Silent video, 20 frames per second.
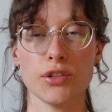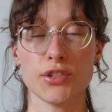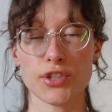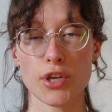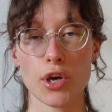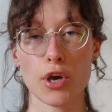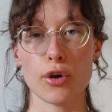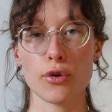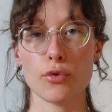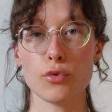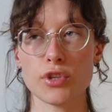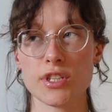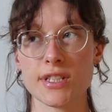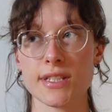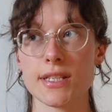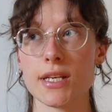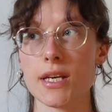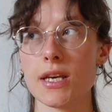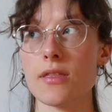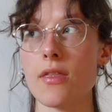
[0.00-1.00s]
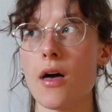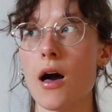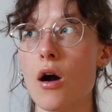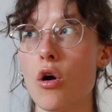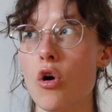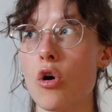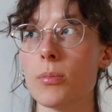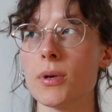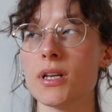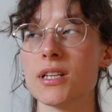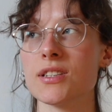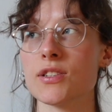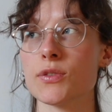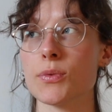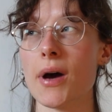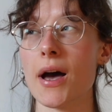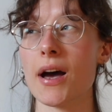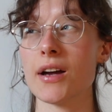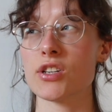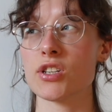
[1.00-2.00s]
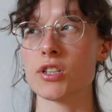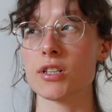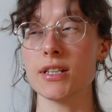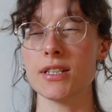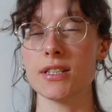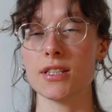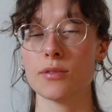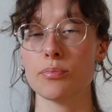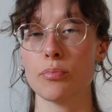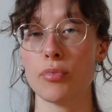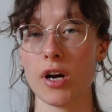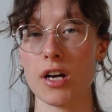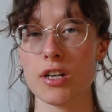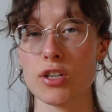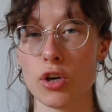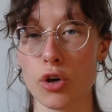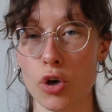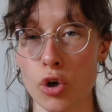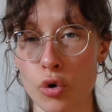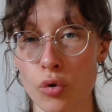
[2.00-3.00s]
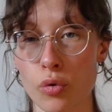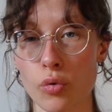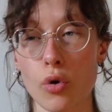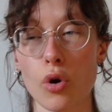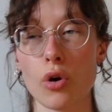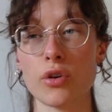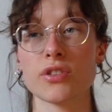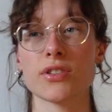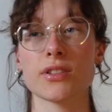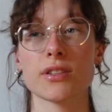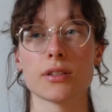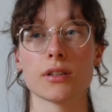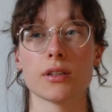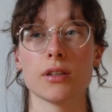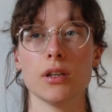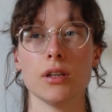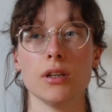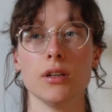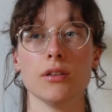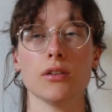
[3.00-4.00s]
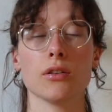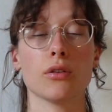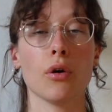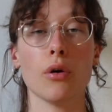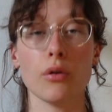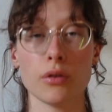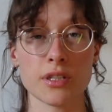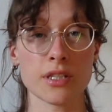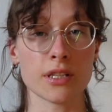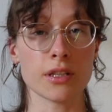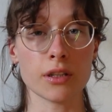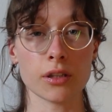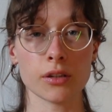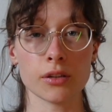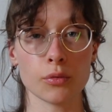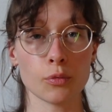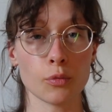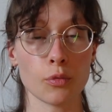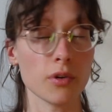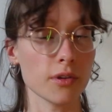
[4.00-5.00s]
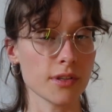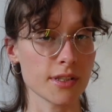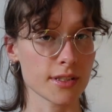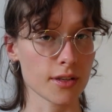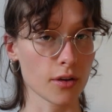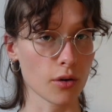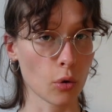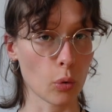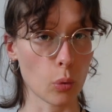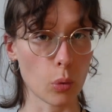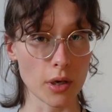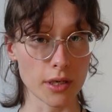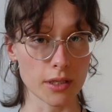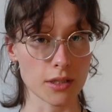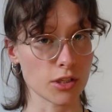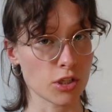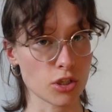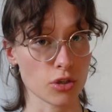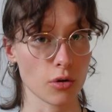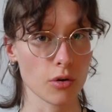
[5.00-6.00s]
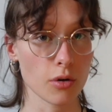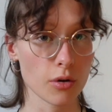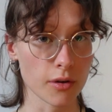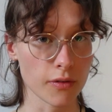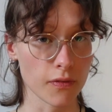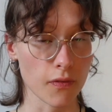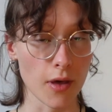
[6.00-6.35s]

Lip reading: So to see that hominins were actually spread across the continent was quite the shock.